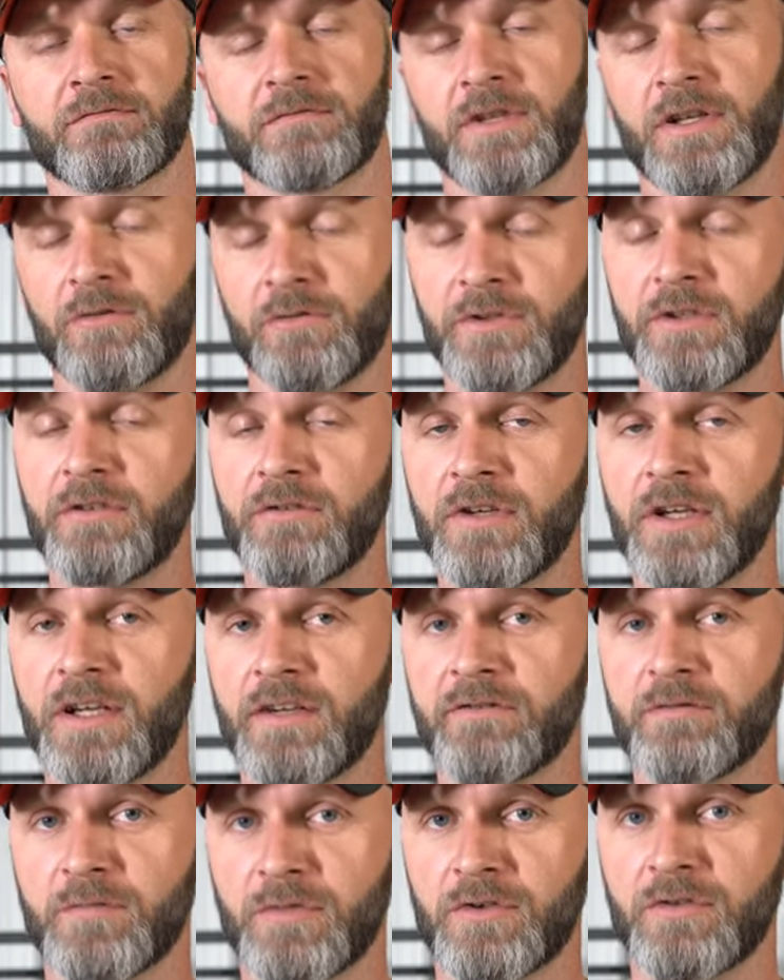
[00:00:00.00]
Now we do
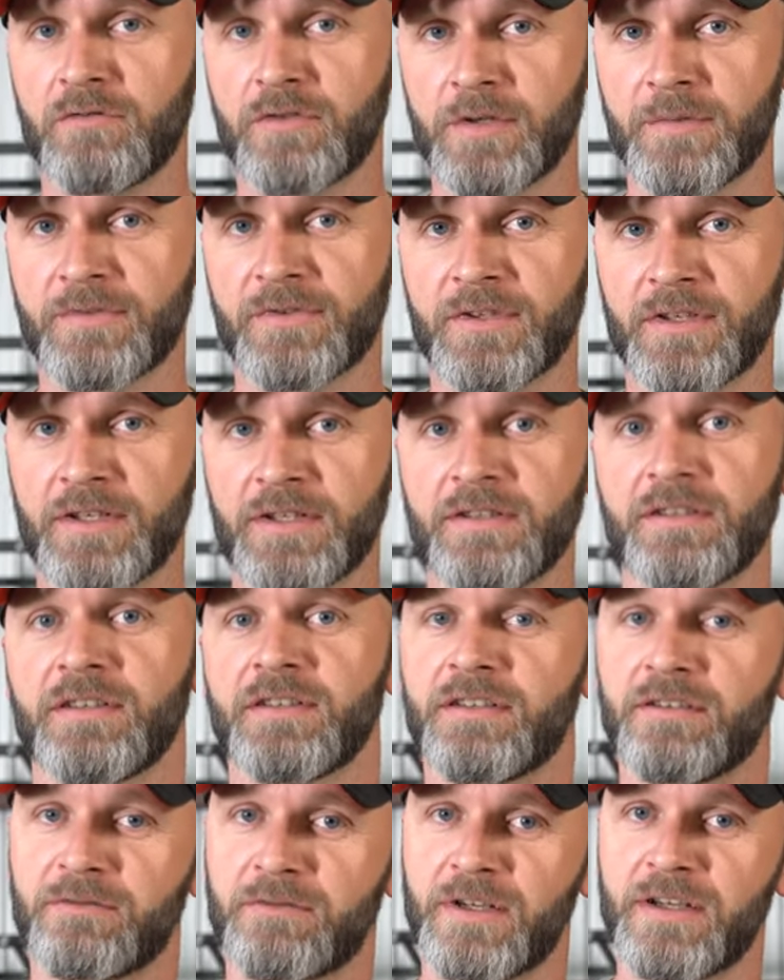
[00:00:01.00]
have them on the website
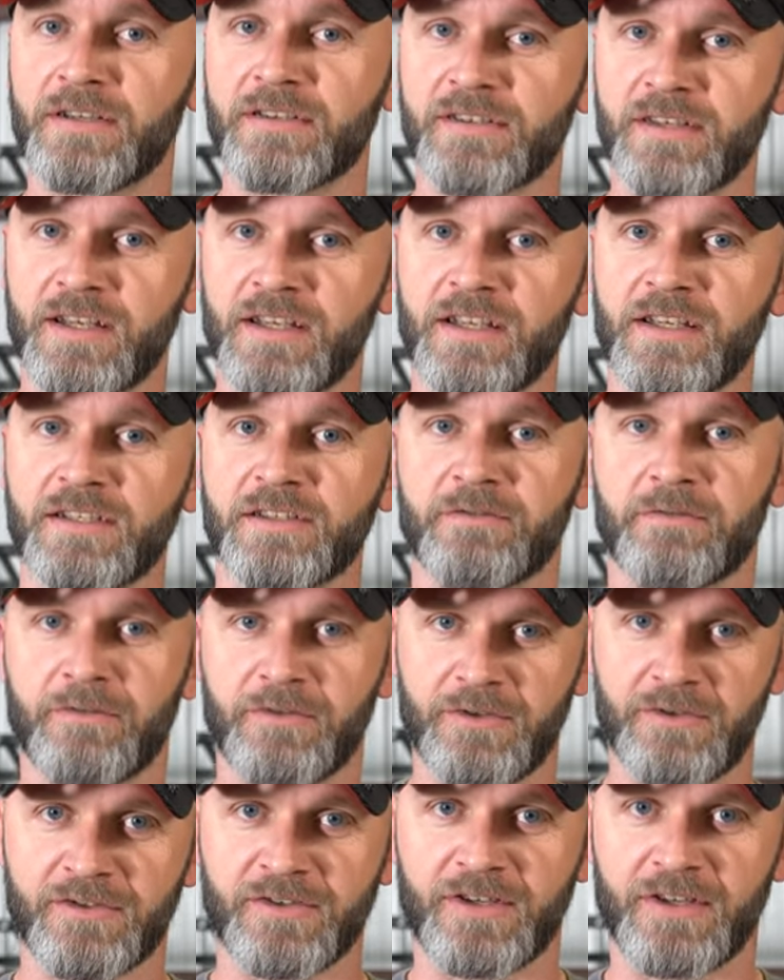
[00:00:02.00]
in the right size for
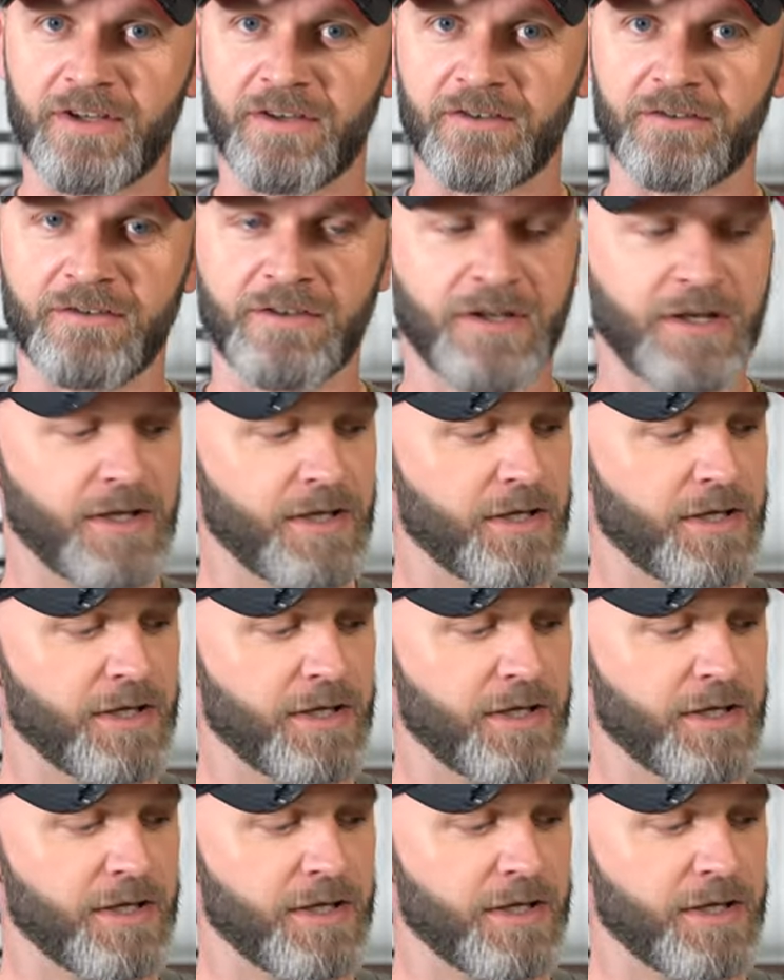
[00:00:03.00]
your Scout,